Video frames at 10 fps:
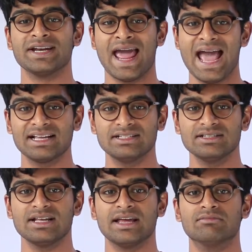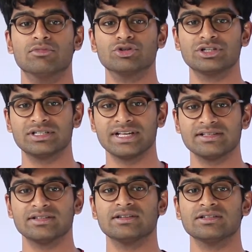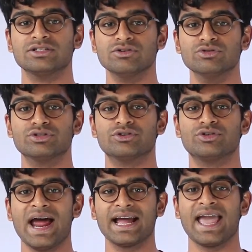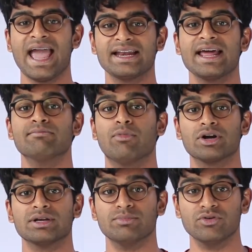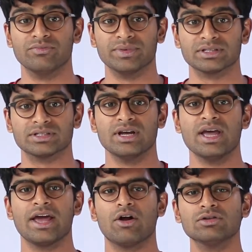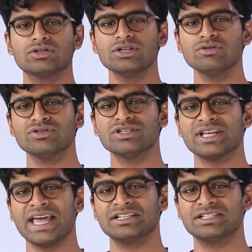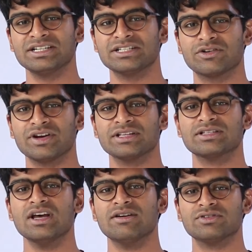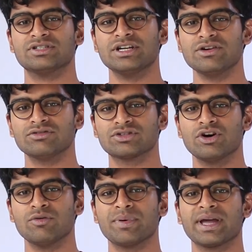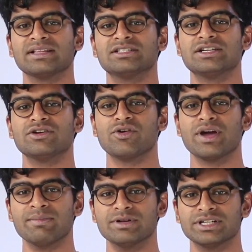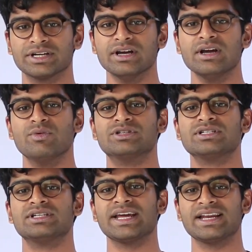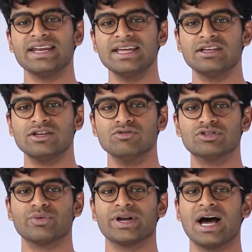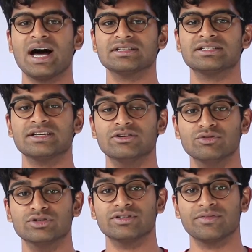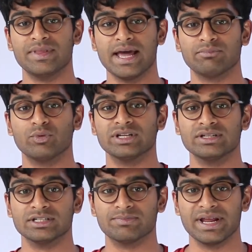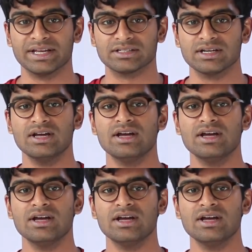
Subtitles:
an axis and a motion sensor that is used to track head and body movements. It also uses HD screens for stereoscopic and stereo imaging, which is a technique used to enhance the illusion of depth within displays.